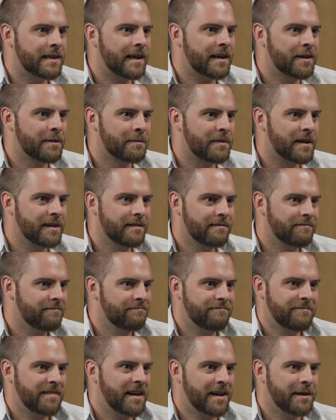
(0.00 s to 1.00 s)
that could be
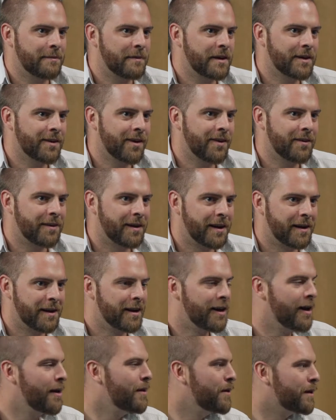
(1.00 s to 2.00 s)
that could be gone. A
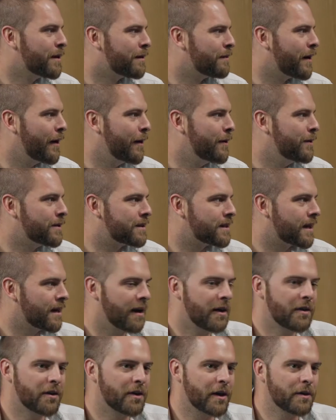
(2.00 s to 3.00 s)
load of those, a
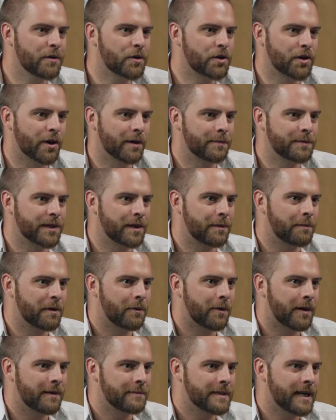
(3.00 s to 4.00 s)
load of those jobs could be
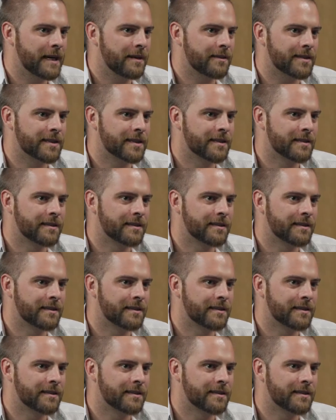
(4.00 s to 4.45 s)
wiped out.